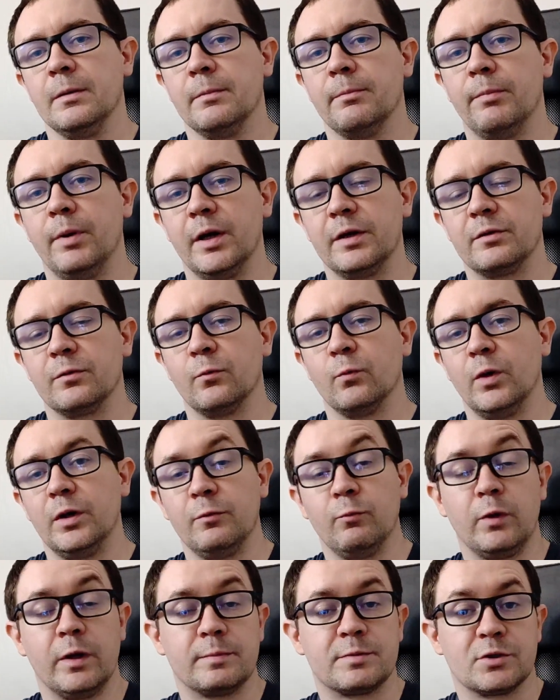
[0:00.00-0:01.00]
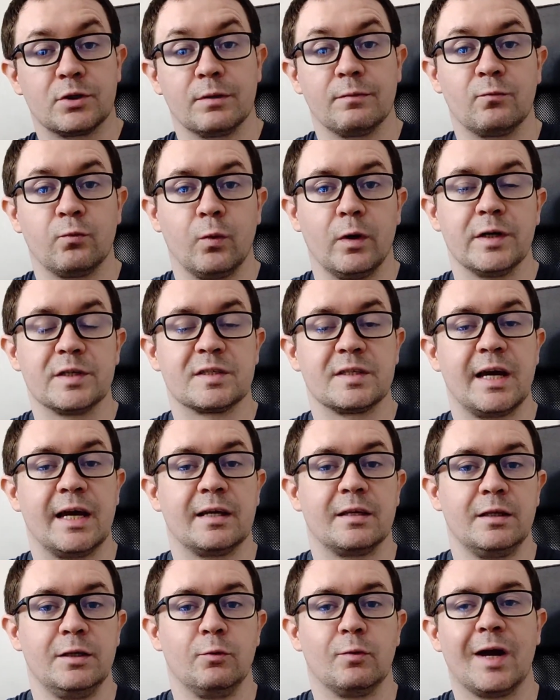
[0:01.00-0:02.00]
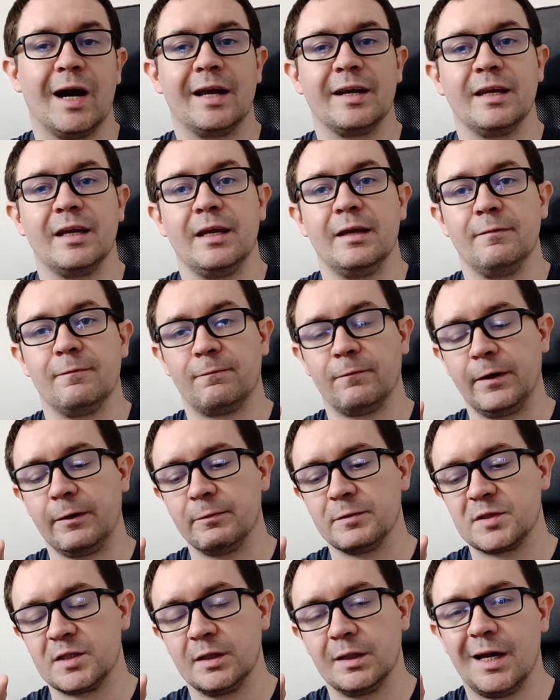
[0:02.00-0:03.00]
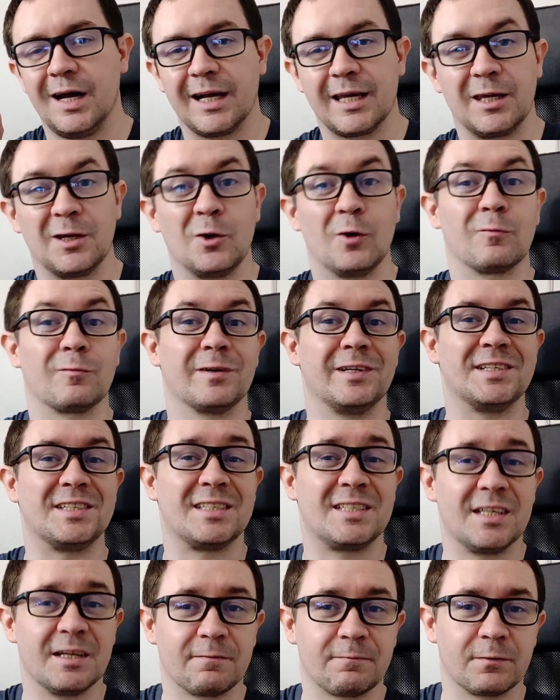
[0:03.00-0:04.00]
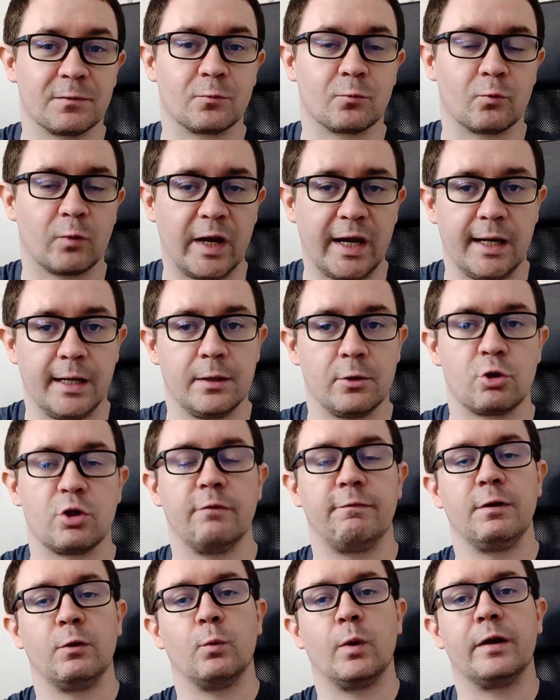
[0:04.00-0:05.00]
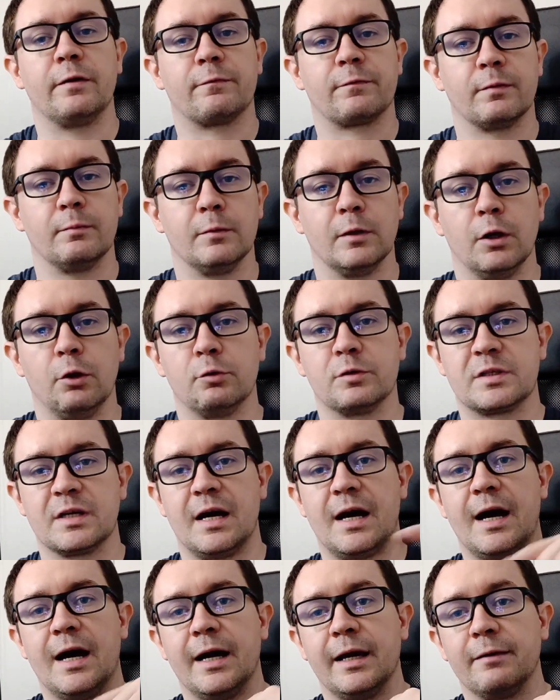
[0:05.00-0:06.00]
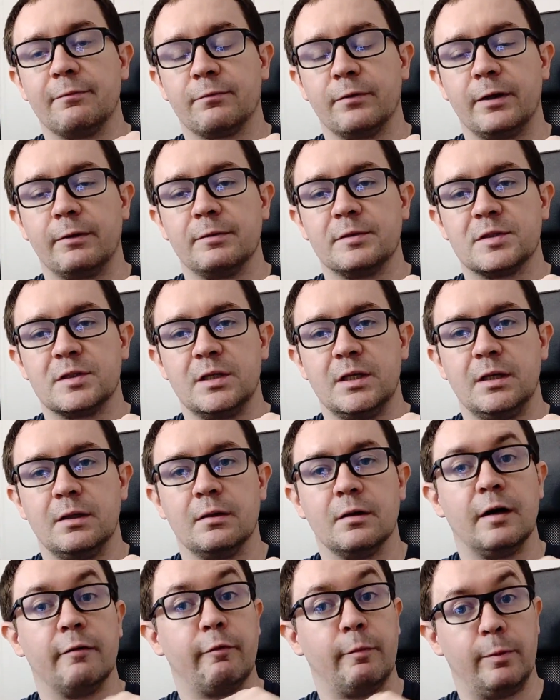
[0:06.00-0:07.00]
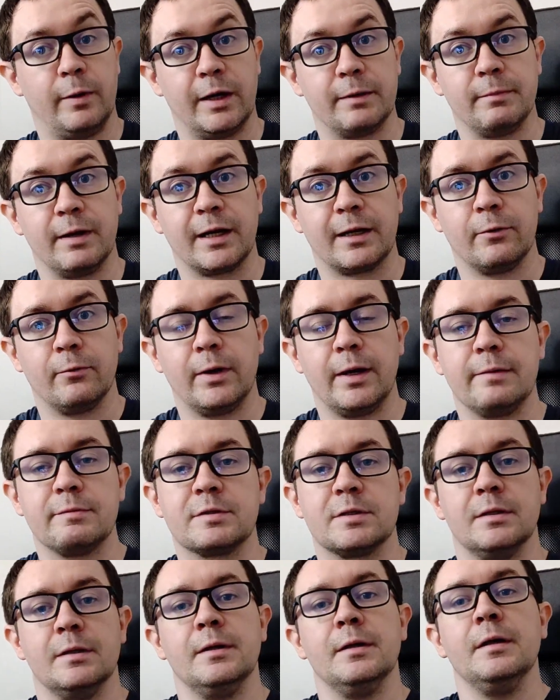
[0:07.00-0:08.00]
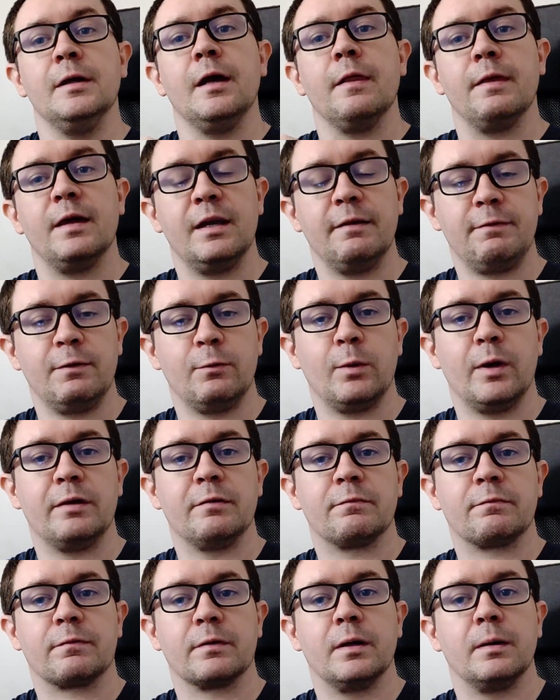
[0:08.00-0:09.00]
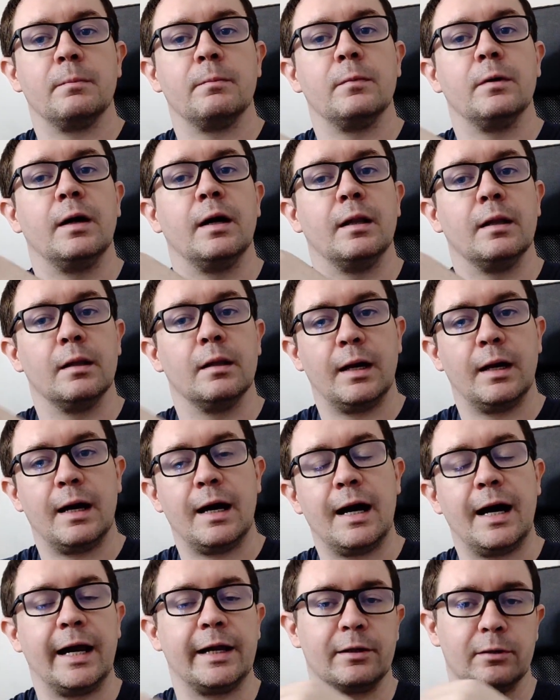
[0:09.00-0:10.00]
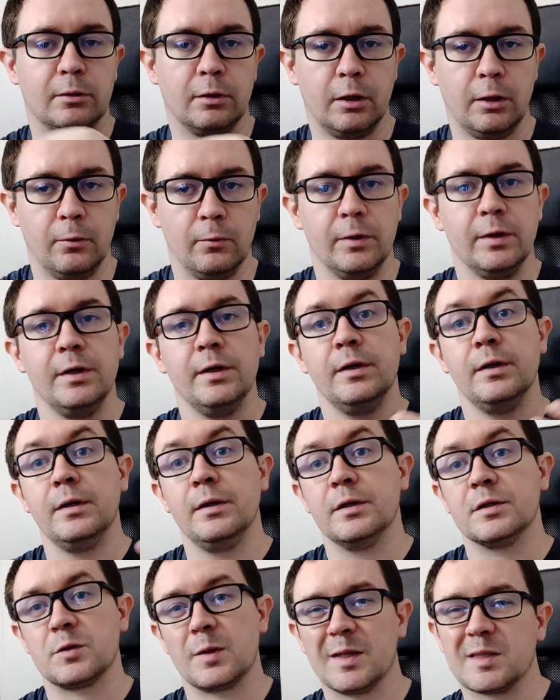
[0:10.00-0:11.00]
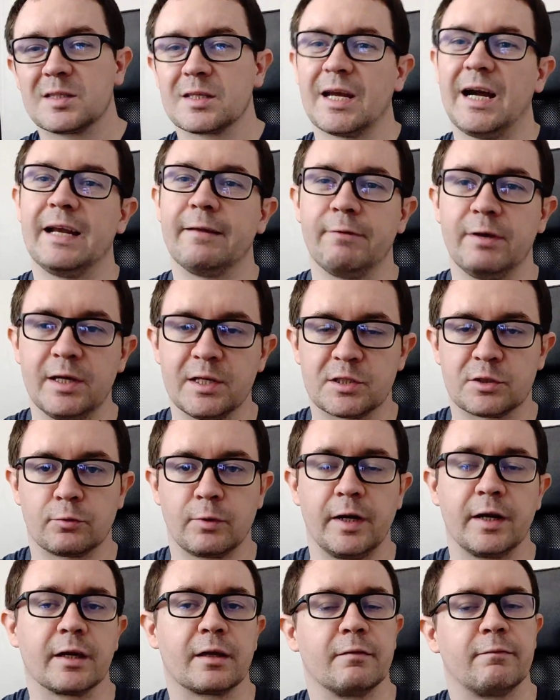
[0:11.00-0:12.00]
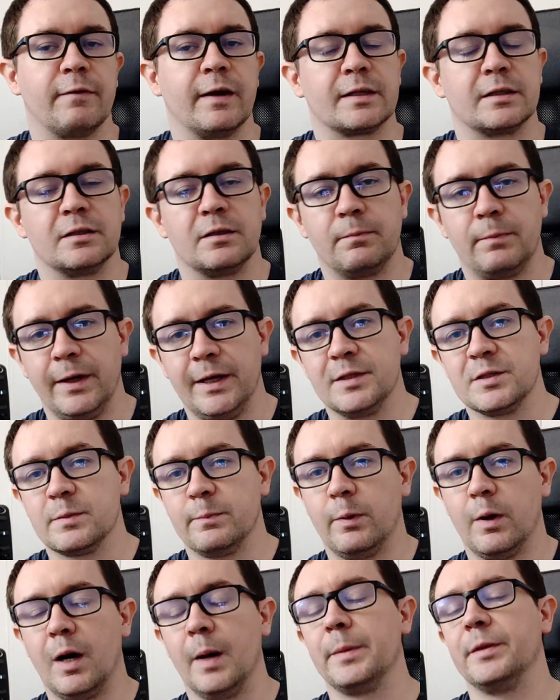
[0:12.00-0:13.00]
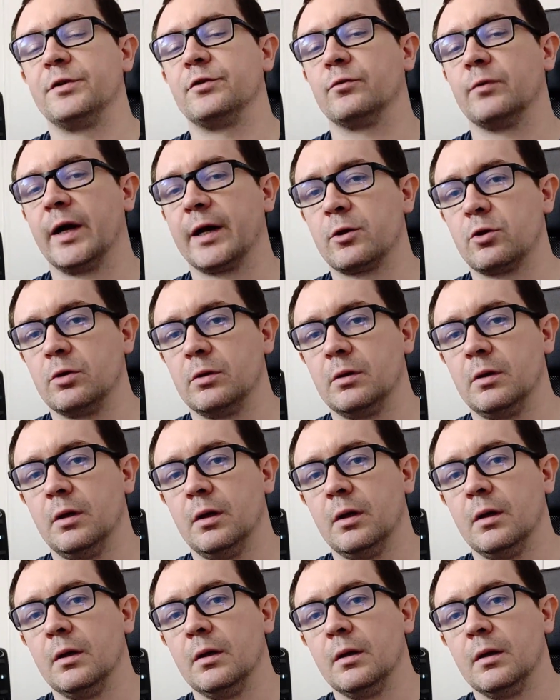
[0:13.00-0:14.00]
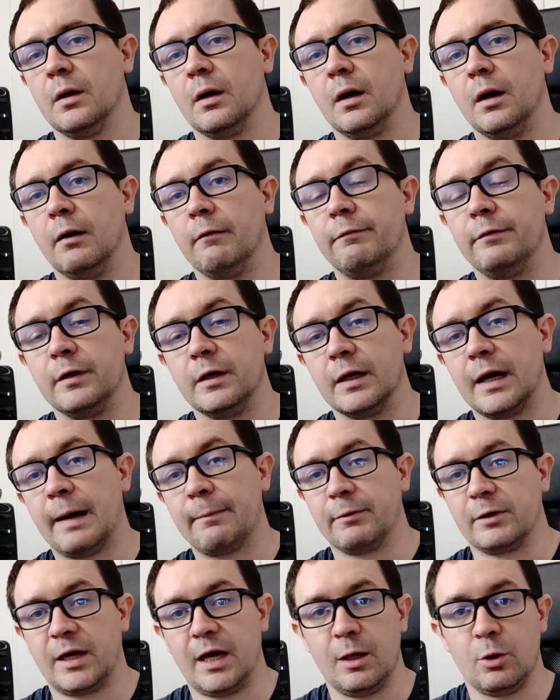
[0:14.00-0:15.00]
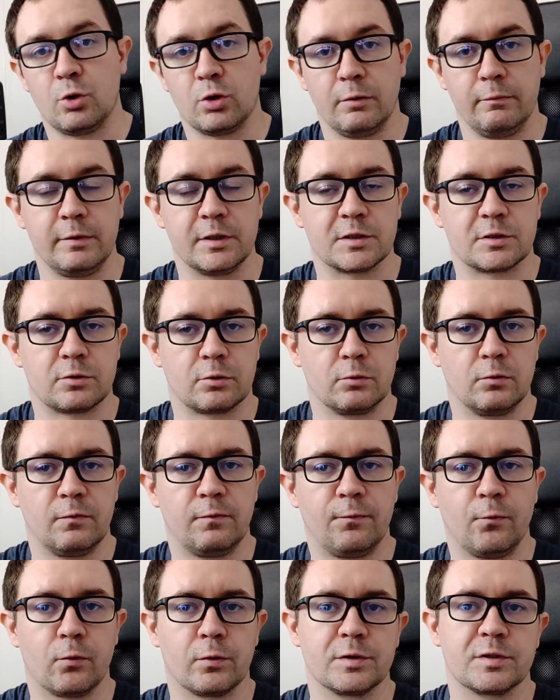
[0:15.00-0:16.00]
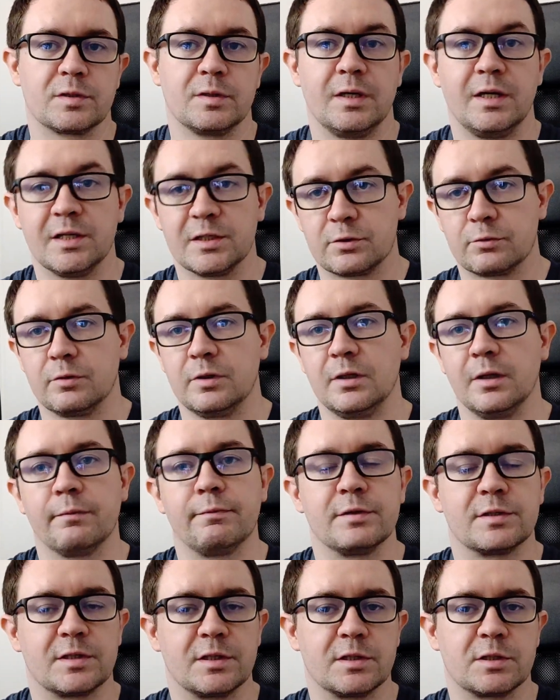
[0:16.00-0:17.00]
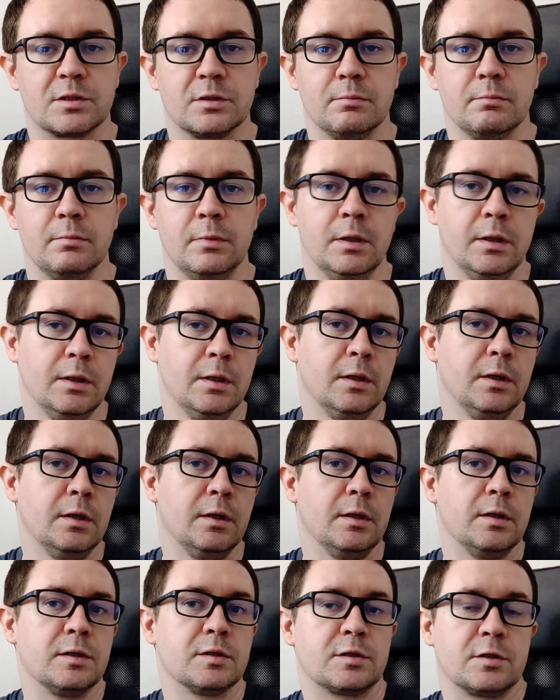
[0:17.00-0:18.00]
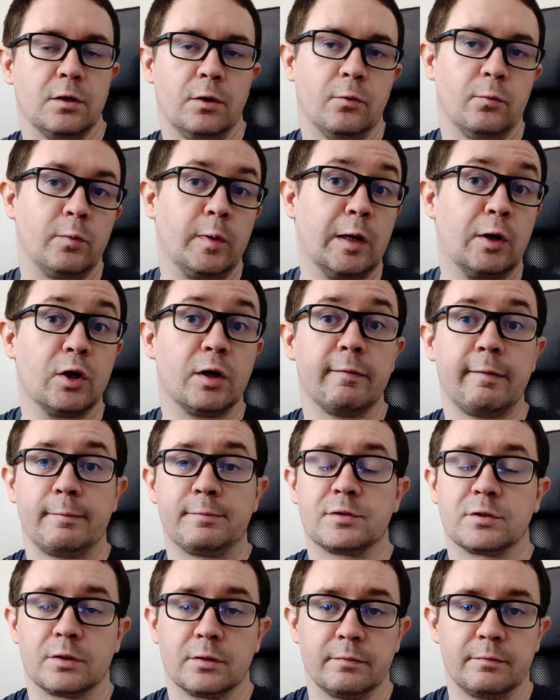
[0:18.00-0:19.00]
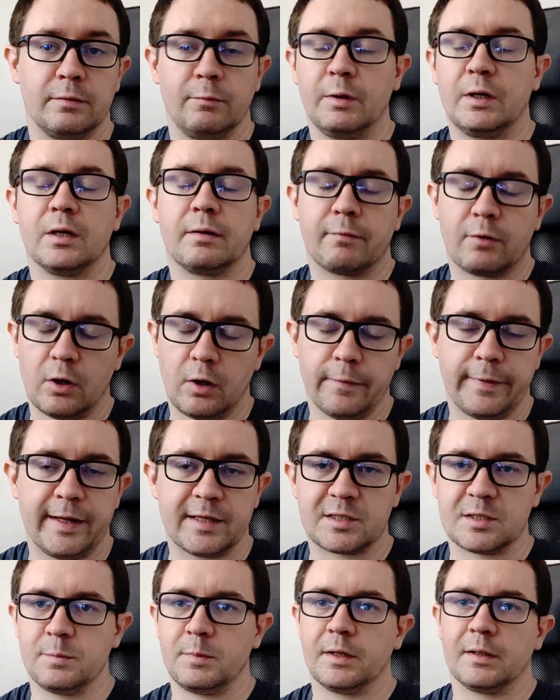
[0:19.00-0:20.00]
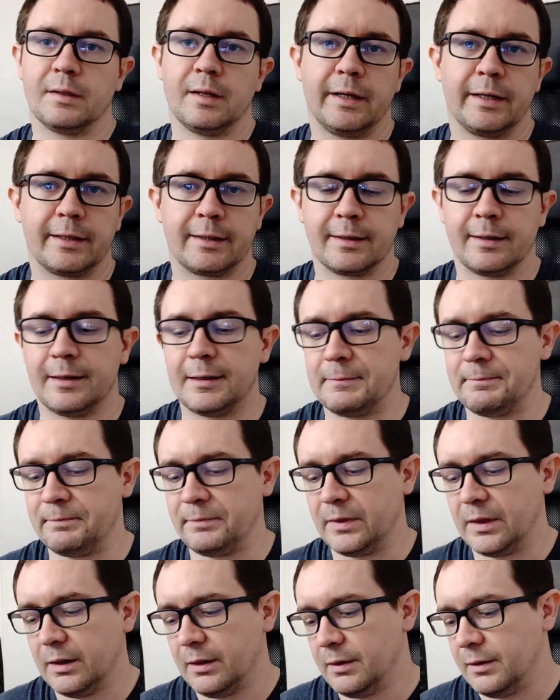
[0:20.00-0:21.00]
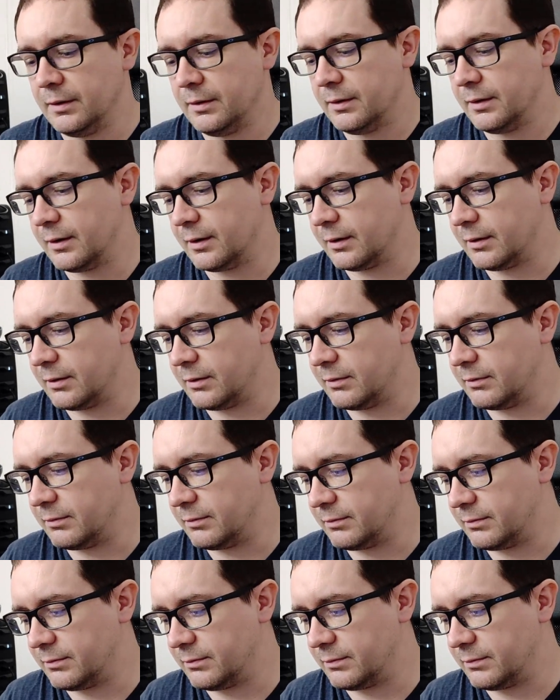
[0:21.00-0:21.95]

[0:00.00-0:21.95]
But what we observed was that you got frequency locking over a different range if you went from low to high frequency of applied microwaves than if you went from high to low. So that's kind of a hysteretic effect. It depends upon the direction of the application of the external force, the history of the system, so we could have observed, we could have called that something like um, uh,